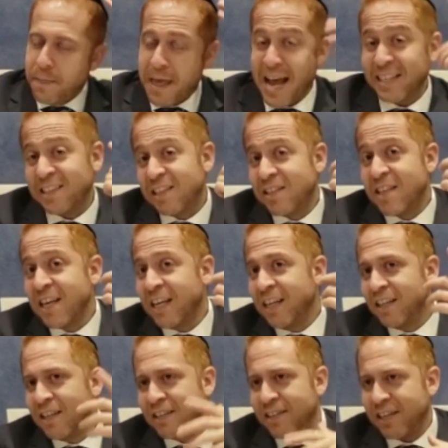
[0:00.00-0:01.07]
As he's
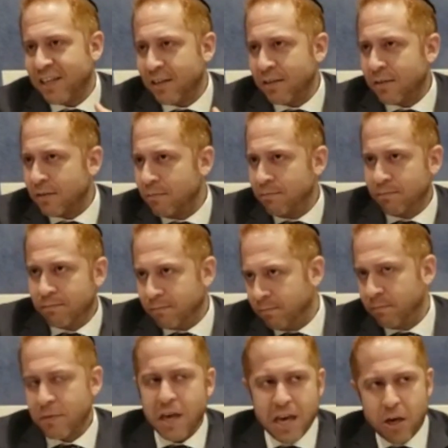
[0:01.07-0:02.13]
thinking this, he
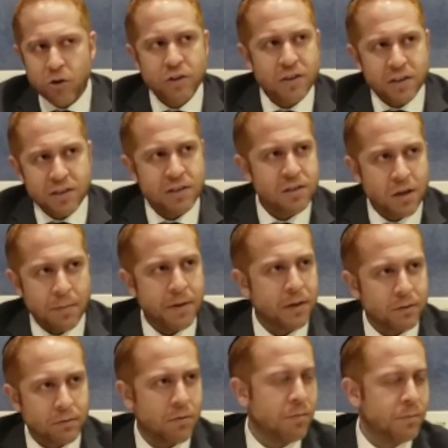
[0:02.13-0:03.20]
hears his stomach
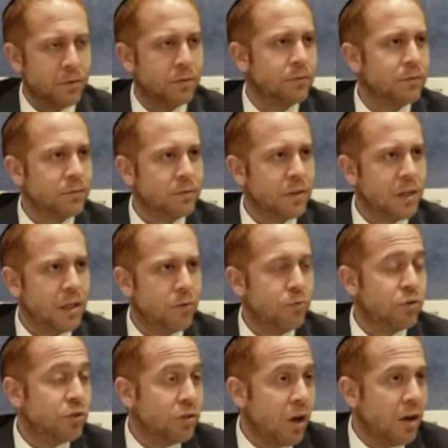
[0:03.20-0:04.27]
rumble. He
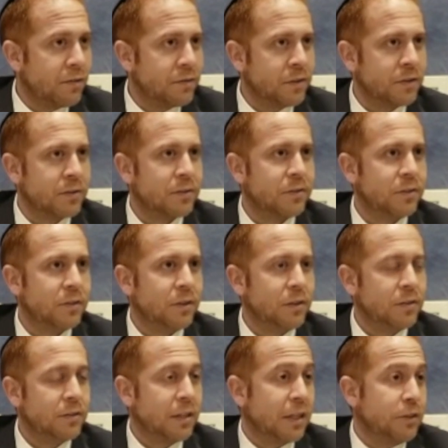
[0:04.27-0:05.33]
was starving.
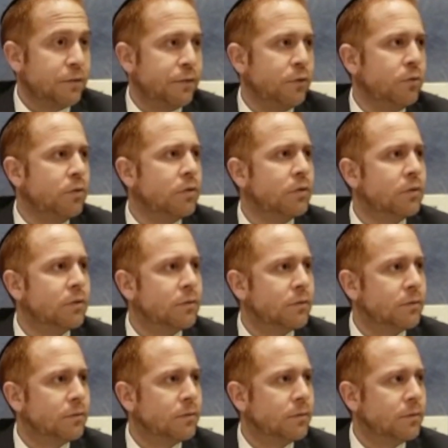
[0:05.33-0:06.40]
It's like, it's food.
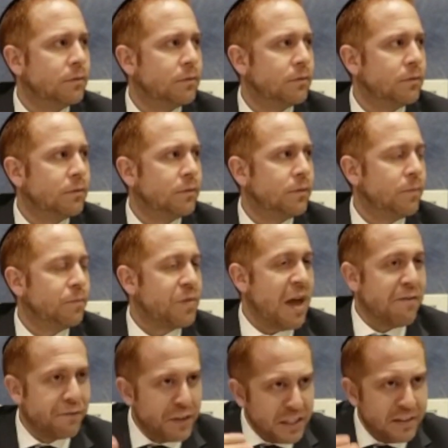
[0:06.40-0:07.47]

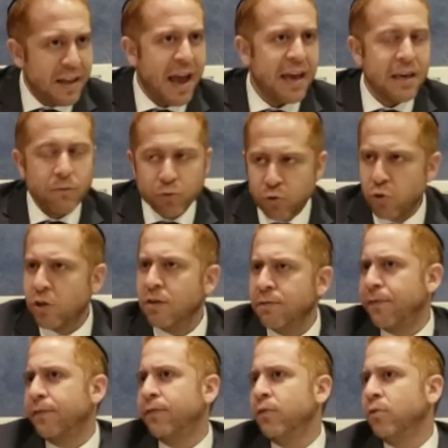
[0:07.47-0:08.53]
Every day he was looking
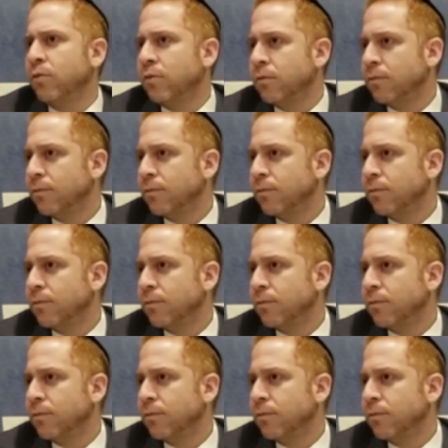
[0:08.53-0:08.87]
for food.